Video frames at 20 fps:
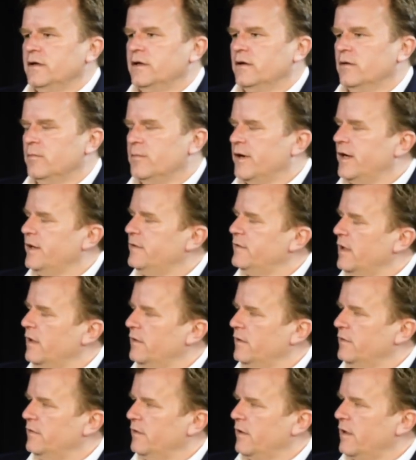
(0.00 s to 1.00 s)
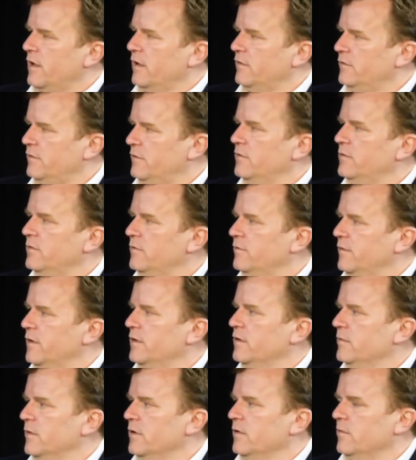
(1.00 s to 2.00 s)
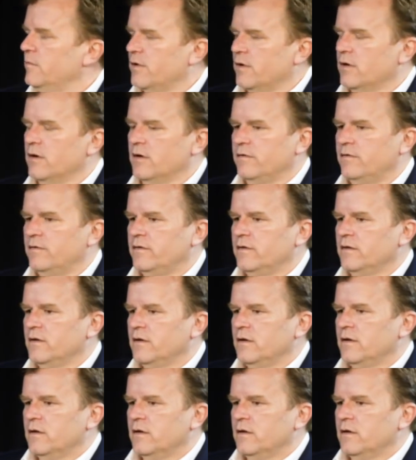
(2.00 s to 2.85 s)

it'll break down into kind of two fundamental parts.